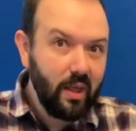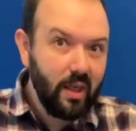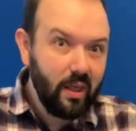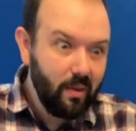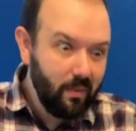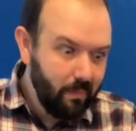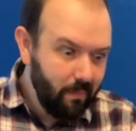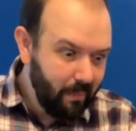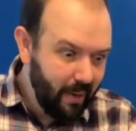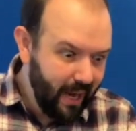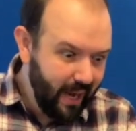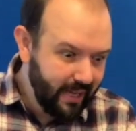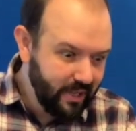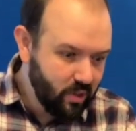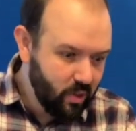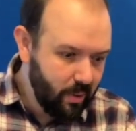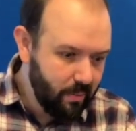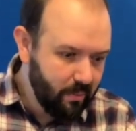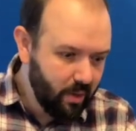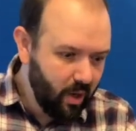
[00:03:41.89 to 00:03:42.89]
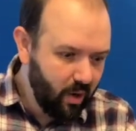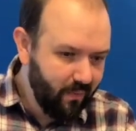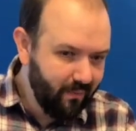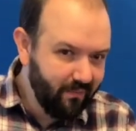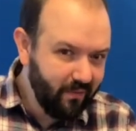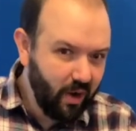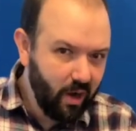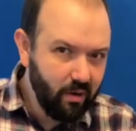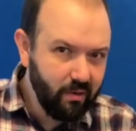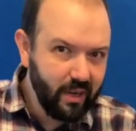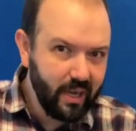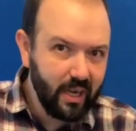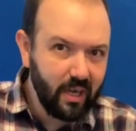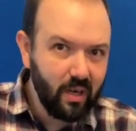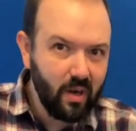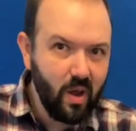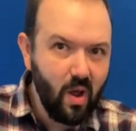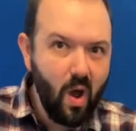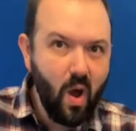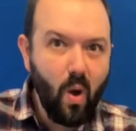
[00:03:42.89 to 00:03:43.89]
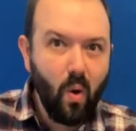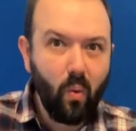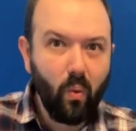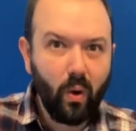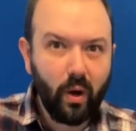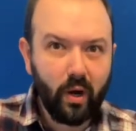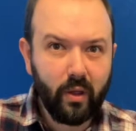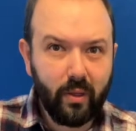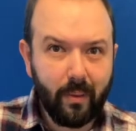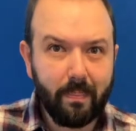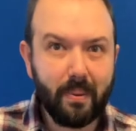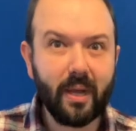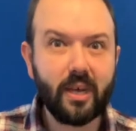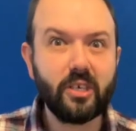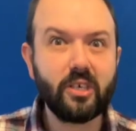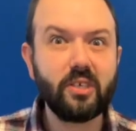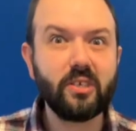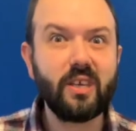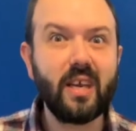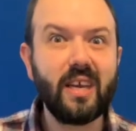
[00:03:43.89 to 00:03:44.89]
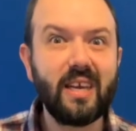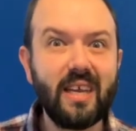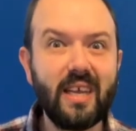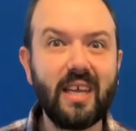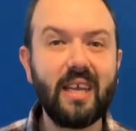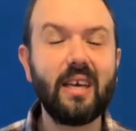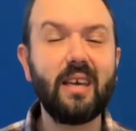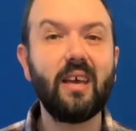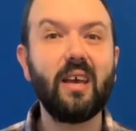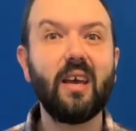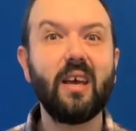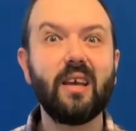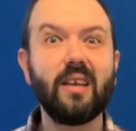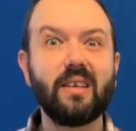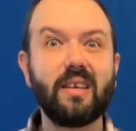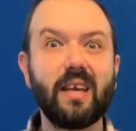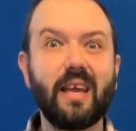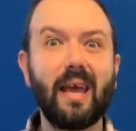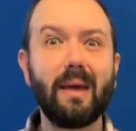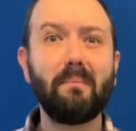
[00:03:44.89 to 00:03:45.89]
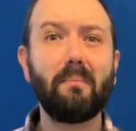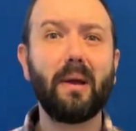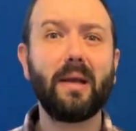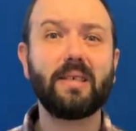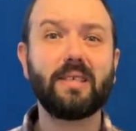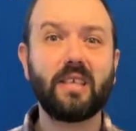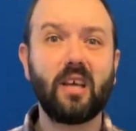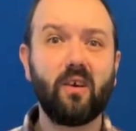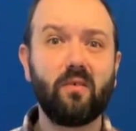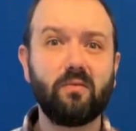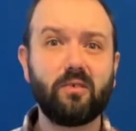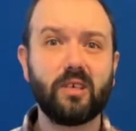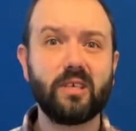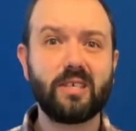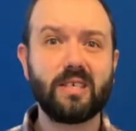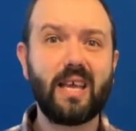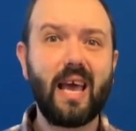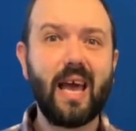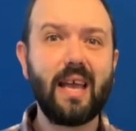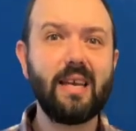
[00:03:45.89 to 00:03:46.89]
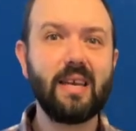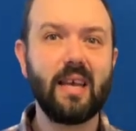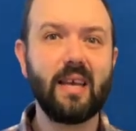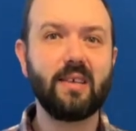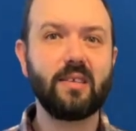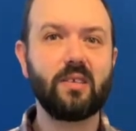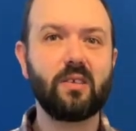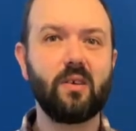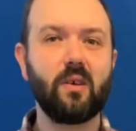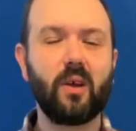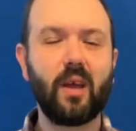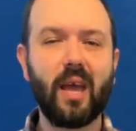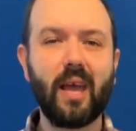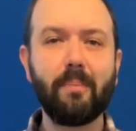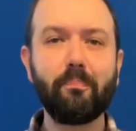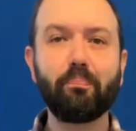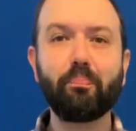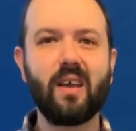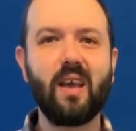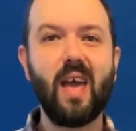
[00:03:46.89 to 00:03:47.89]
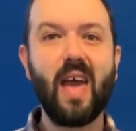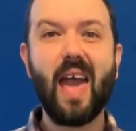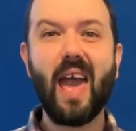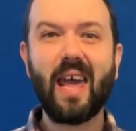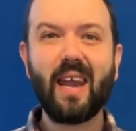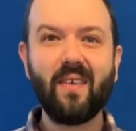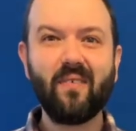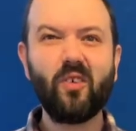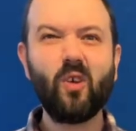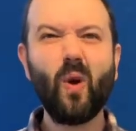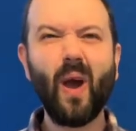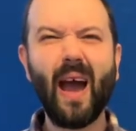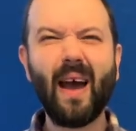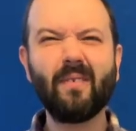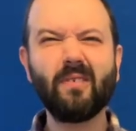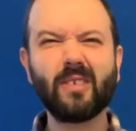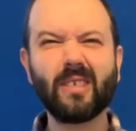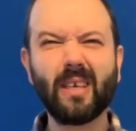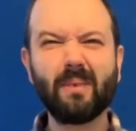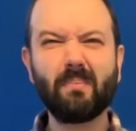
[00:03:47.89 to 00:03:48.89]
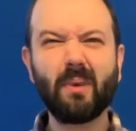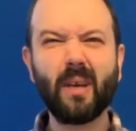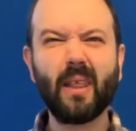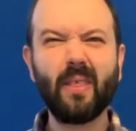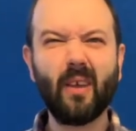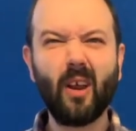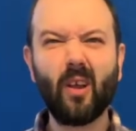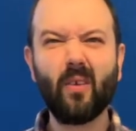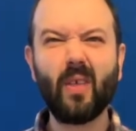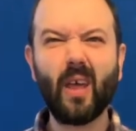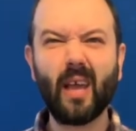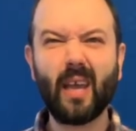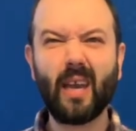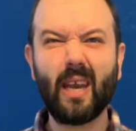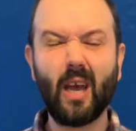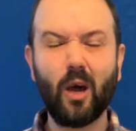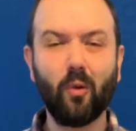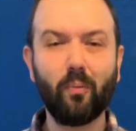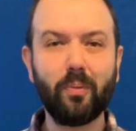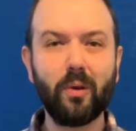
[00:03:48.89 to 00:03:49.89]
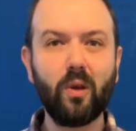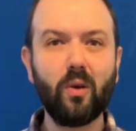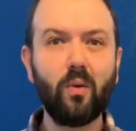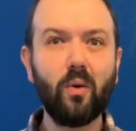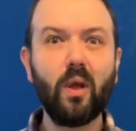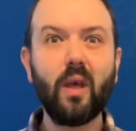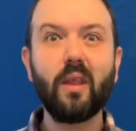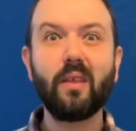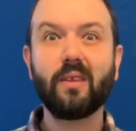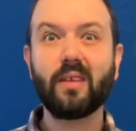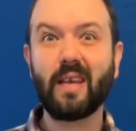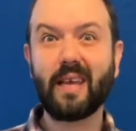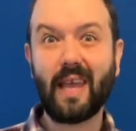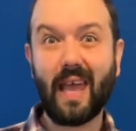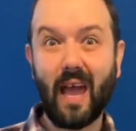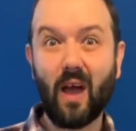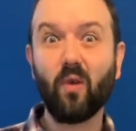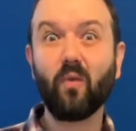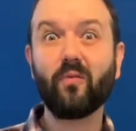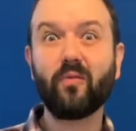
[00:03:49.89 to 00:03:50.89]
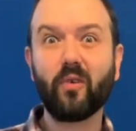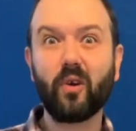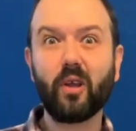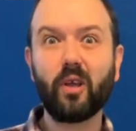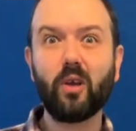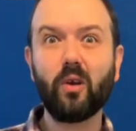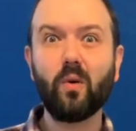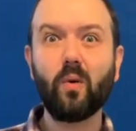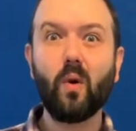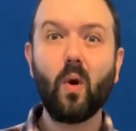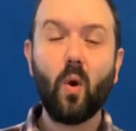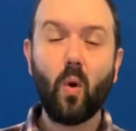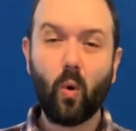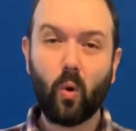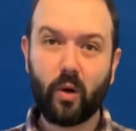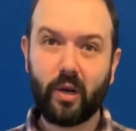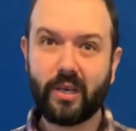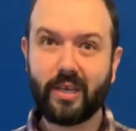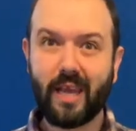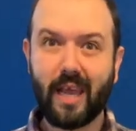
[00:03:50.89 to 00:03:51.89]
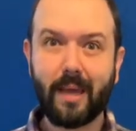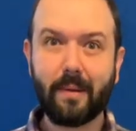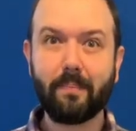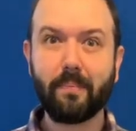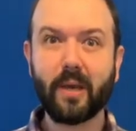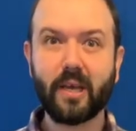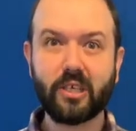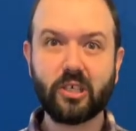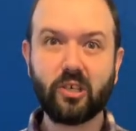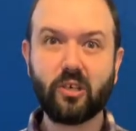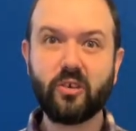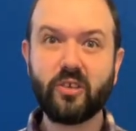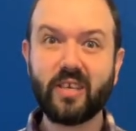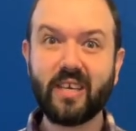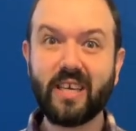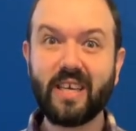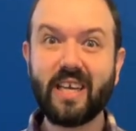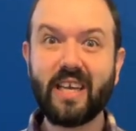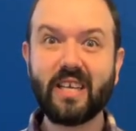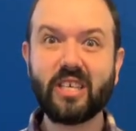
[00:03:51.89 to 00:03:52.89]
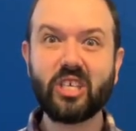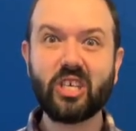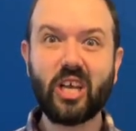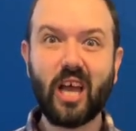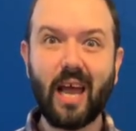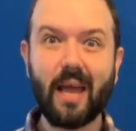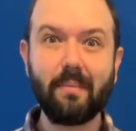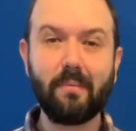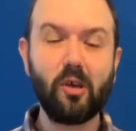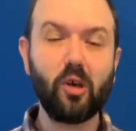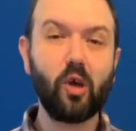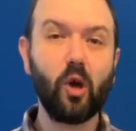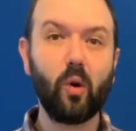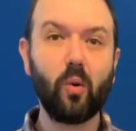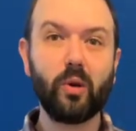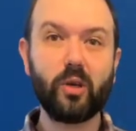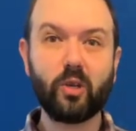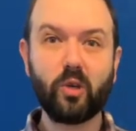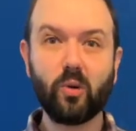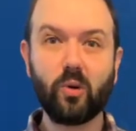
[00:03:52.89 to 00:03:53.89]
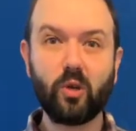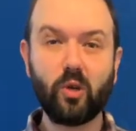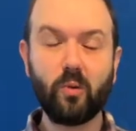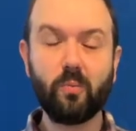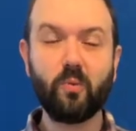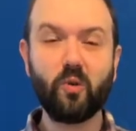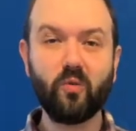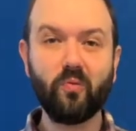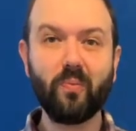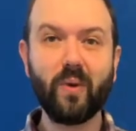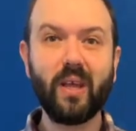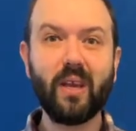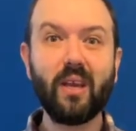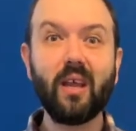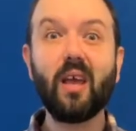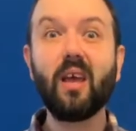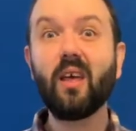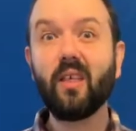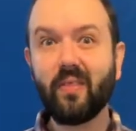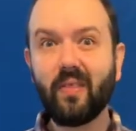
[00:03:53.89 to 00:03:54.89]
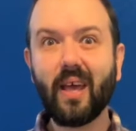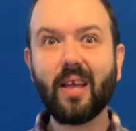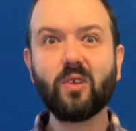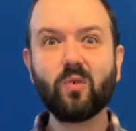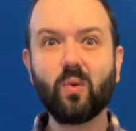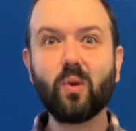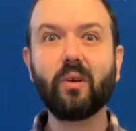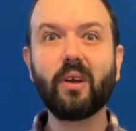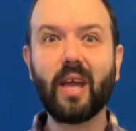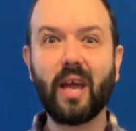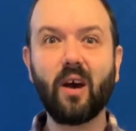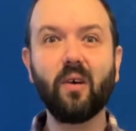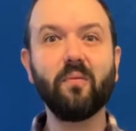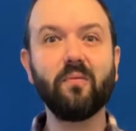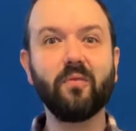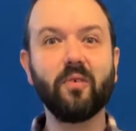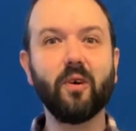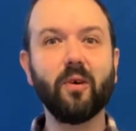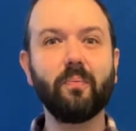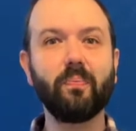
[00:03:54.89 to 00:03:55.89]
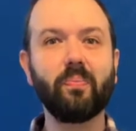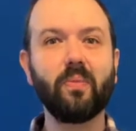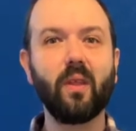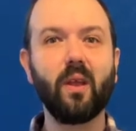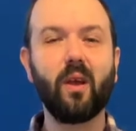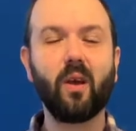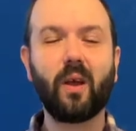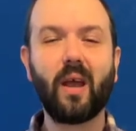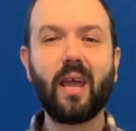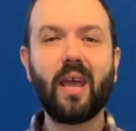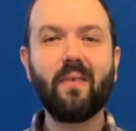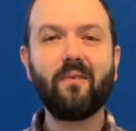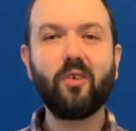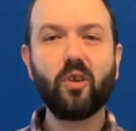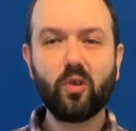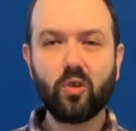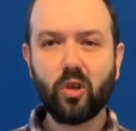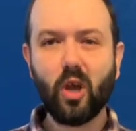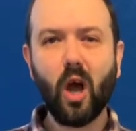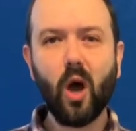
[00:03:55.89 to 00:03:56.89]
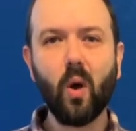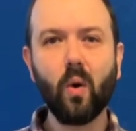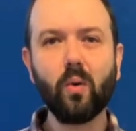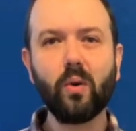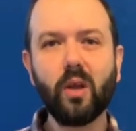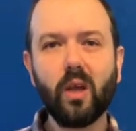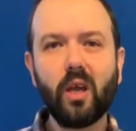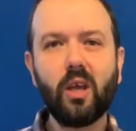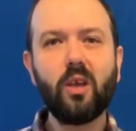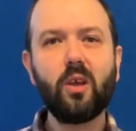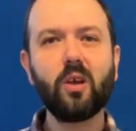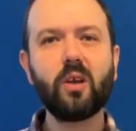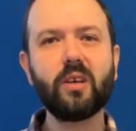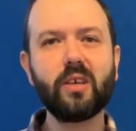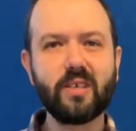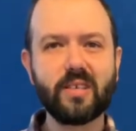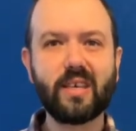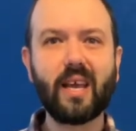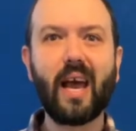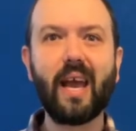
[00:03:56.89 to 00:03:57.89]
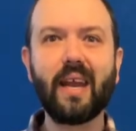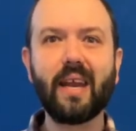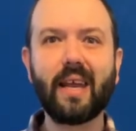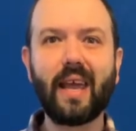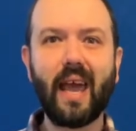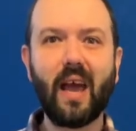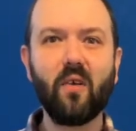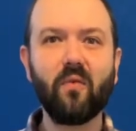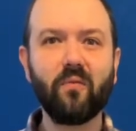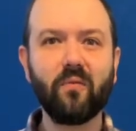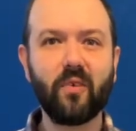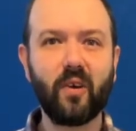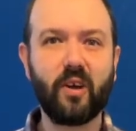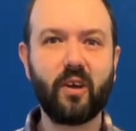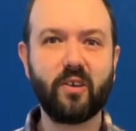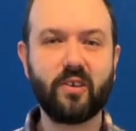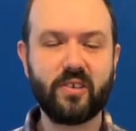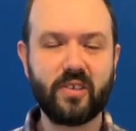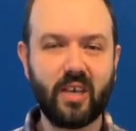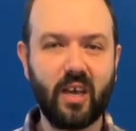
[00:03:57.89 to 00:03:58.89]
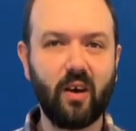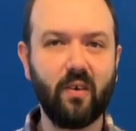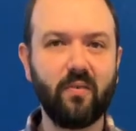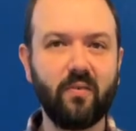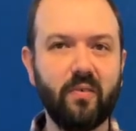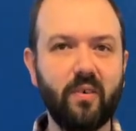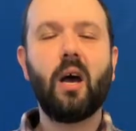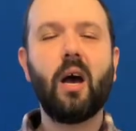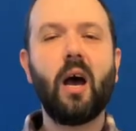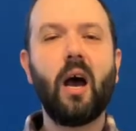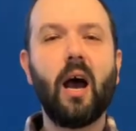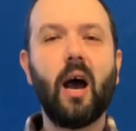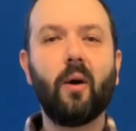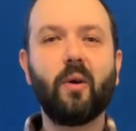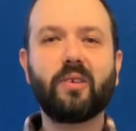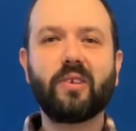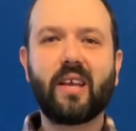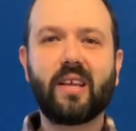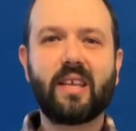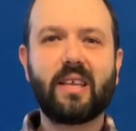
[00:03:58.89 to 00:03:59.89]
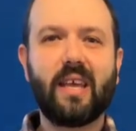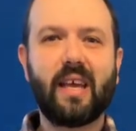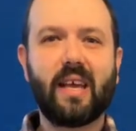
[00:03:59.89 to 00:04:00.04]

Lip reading: my ice cream cone falling? What are the pictures I need to get myself to sadness? Okay, and if you have somebody there that can help you to count for you or to take pictures each time you go into a new movement, that's really helpful. Okay, if you don't, you can just kind of count for yourself. I always like to take a